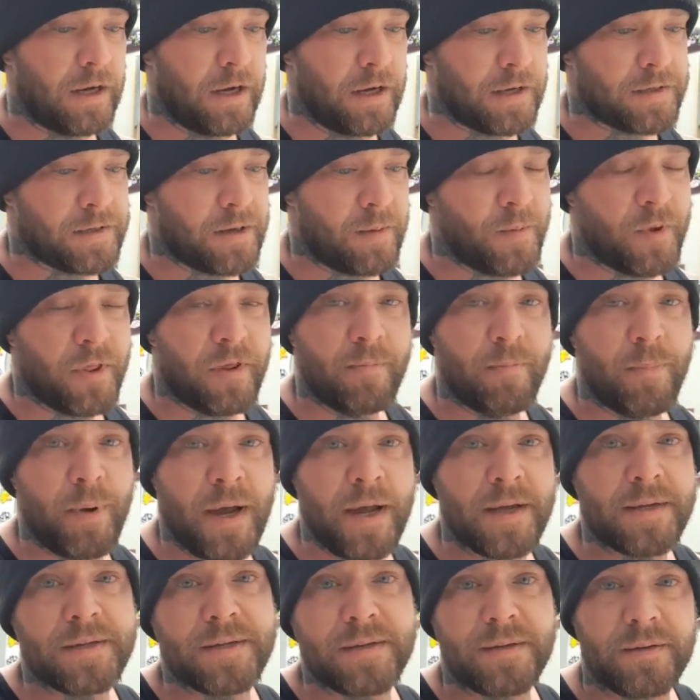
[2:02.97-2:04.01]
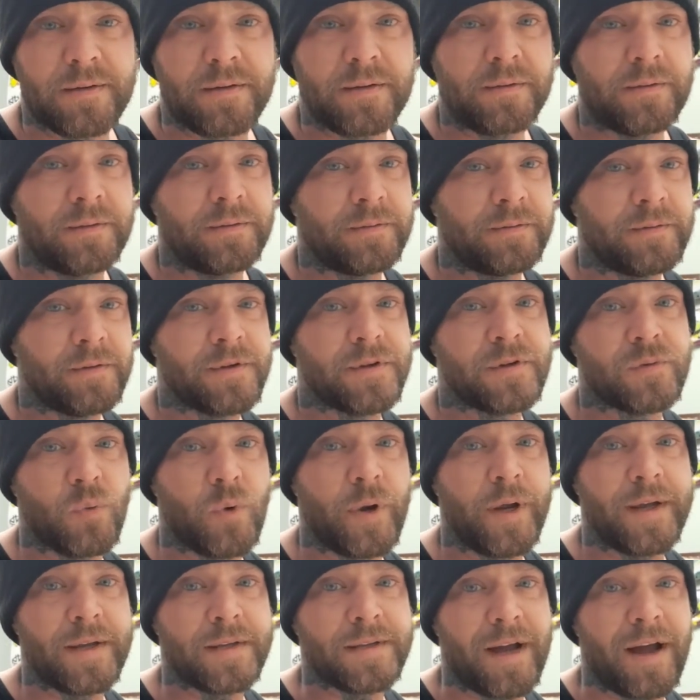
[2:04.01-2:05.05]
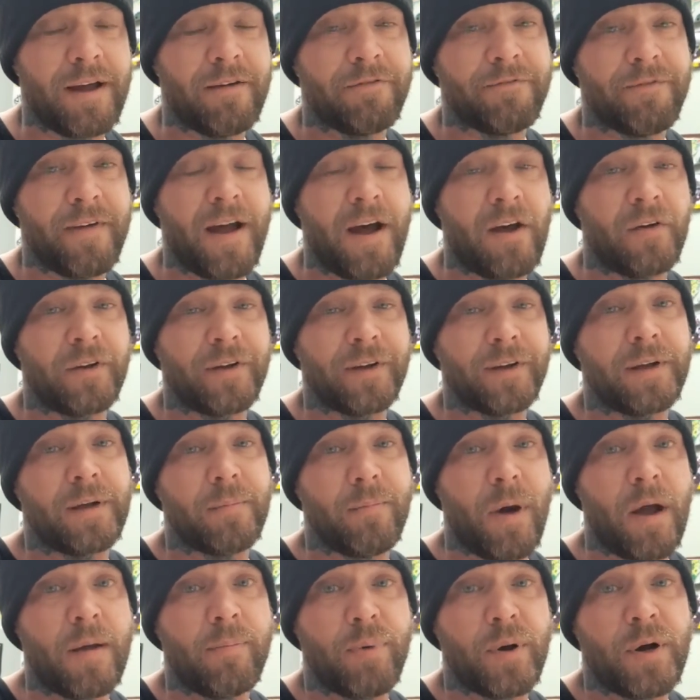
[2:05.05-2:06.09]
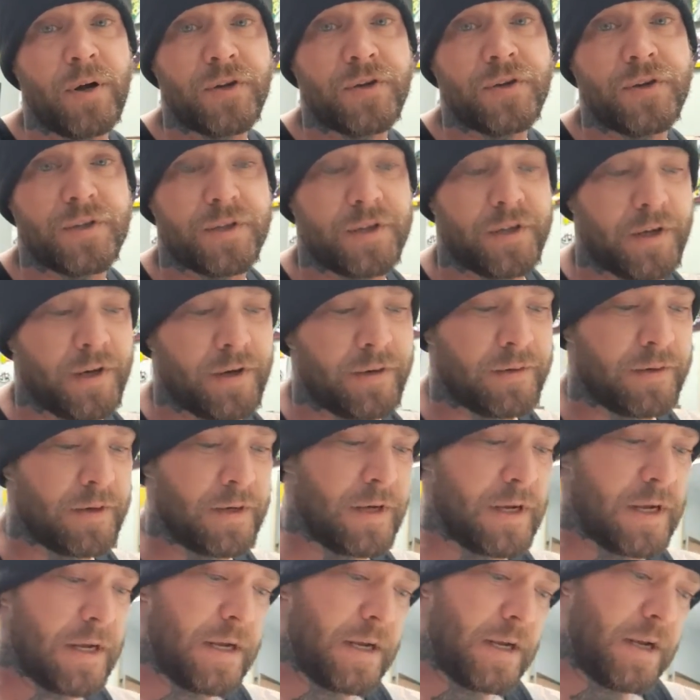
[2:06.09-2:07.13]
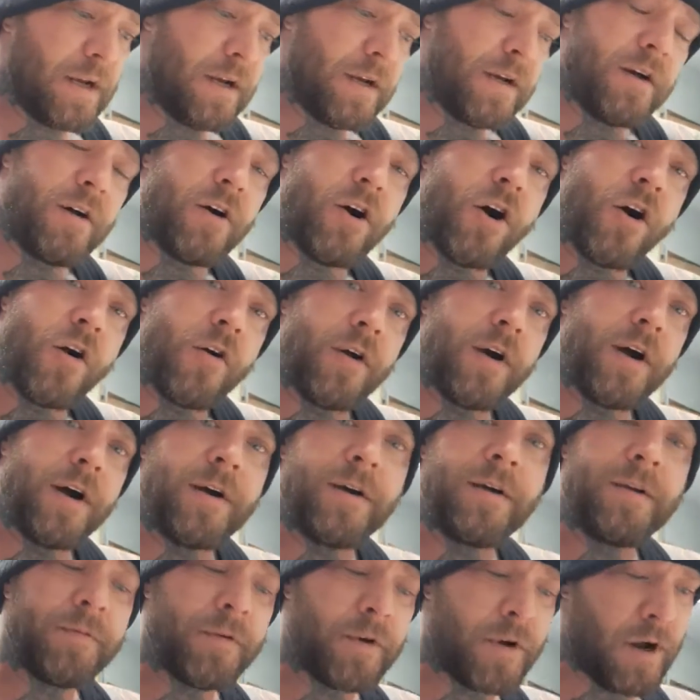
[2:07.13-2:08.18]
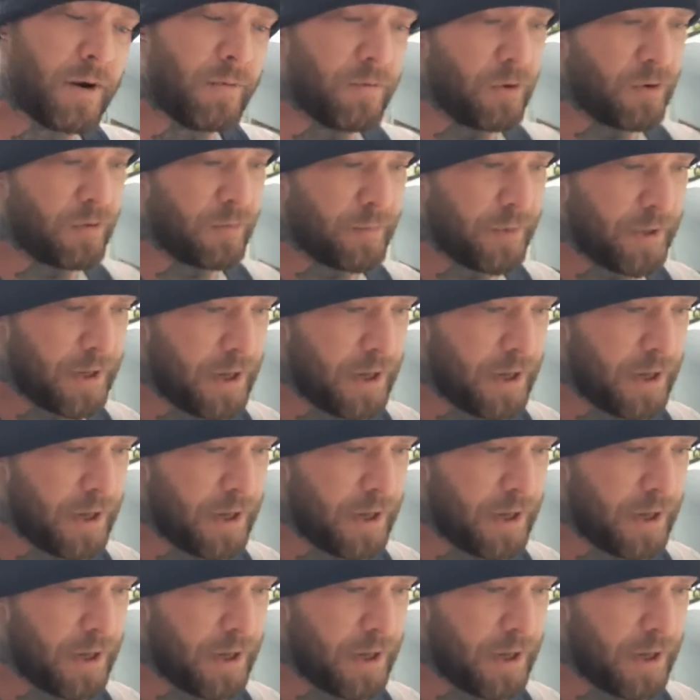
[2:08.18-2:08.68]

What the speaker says: some of the best swings I've found to get my punches in are, here I wrote them